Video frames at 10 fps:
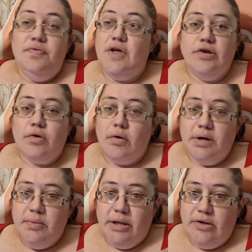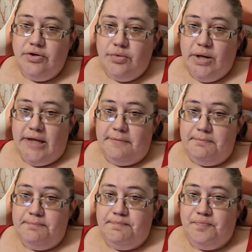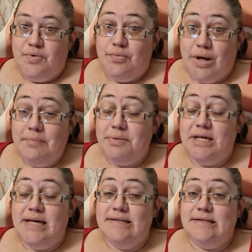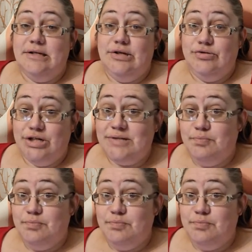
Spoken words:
then you're already well on your way, right? Because you just